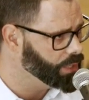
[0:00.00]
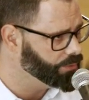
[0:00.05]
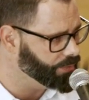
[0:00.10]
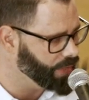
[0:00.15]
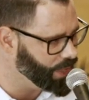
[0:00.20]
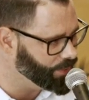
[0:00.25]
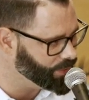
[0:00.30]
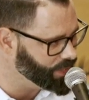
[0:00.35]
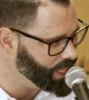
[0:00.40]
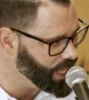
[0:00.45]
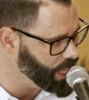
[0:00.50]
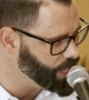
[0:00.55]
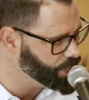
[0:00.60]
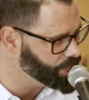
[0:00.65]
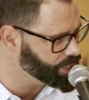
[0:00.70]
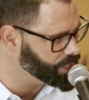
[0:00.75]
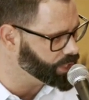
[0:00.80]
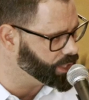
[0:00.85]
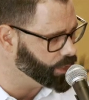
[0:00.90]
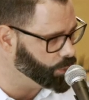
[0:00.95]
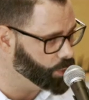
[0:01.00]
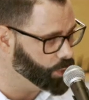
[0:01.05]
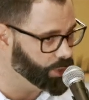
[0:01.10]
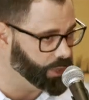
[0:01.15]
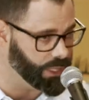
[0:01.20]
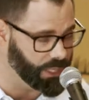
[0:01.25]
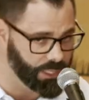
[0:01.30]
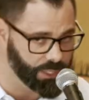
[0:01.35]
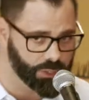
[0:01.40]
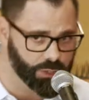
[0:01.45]
foundation that
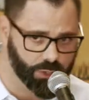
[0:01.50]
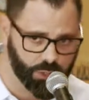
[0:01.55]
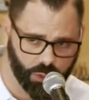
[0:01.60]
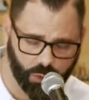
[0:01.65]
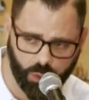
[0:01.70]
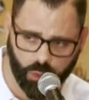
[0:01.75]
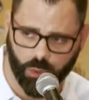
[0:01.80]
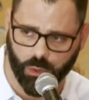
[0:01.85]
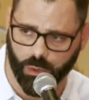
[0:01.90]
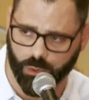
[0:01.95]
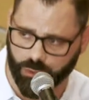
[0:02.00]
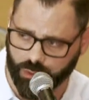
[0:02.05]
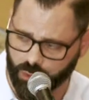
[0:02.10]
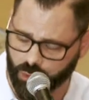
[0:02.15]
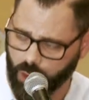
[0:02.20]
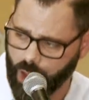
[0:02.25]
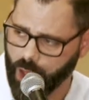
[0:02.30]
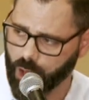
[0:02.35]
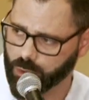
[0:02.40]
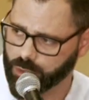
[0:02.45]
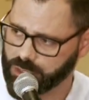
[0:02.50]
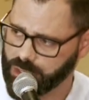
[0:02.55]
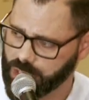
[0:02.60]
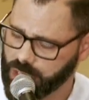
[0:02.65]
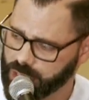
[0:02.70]
will endure throughout